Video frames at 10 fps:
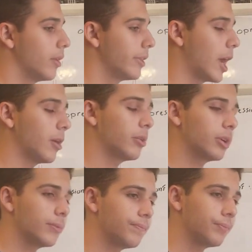Now,
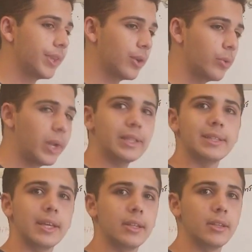degrees
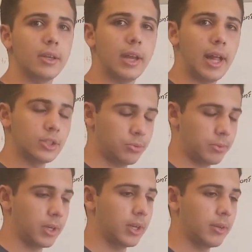in
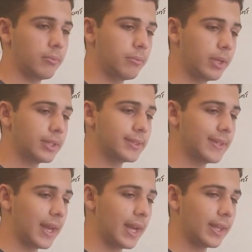algebra means
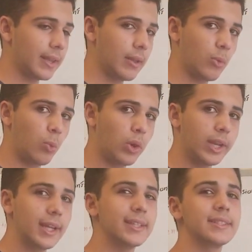that
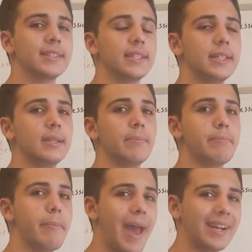what is the
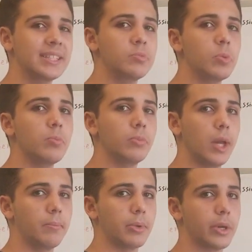maximum
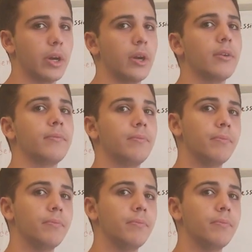number of